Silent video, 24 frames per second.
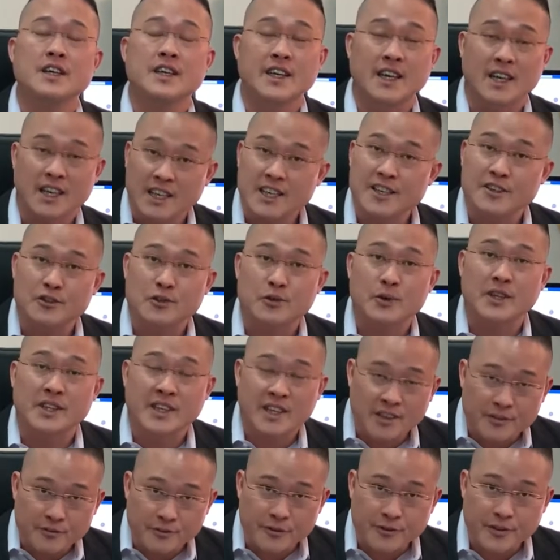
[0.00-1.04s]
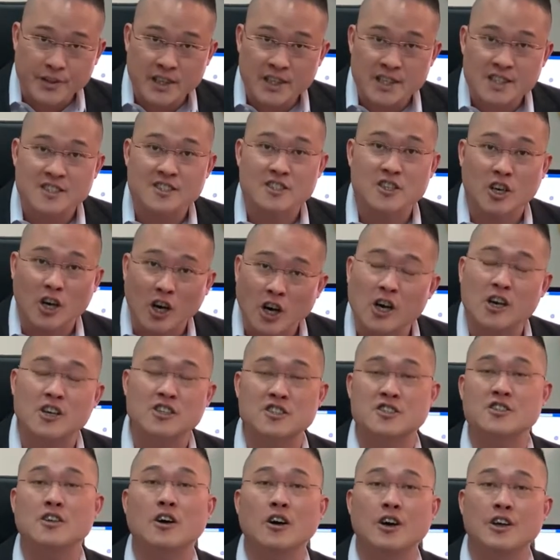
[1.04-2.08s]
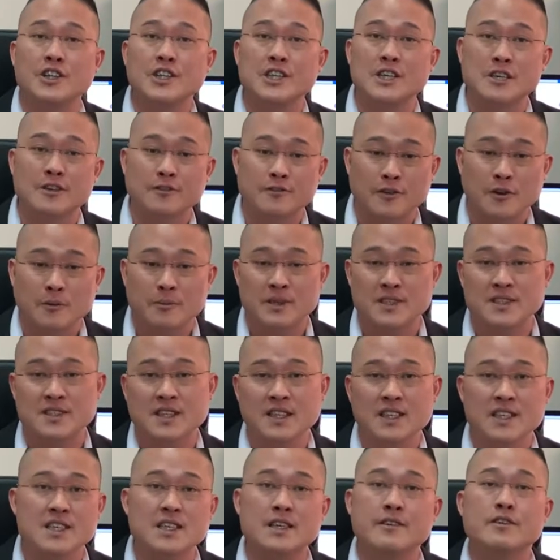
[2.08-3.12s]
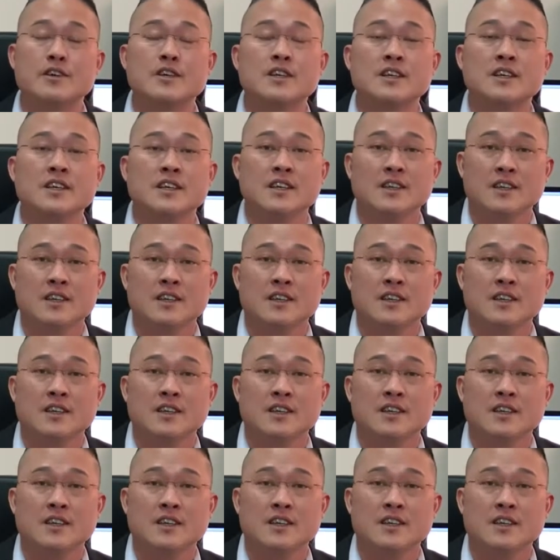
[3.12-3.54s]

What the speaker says: lead to an adverse cost order for basically giving